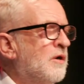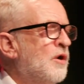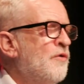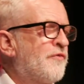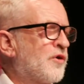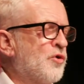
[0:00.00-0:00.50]

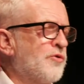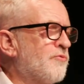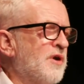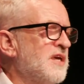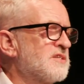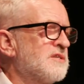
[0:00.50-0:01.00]
who for good
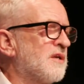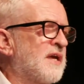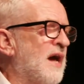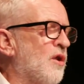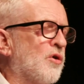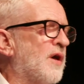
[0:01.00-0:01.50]
reason
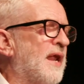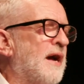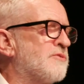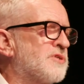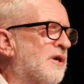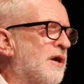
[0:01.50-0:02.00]
cannot get
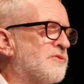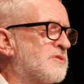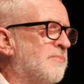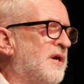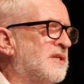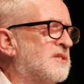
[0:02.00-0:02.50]
out and go
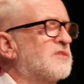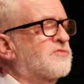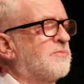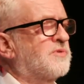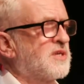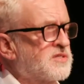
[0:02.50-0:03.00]
to meetings
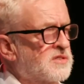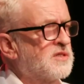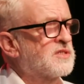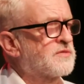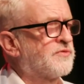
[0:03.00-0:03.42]
from distance,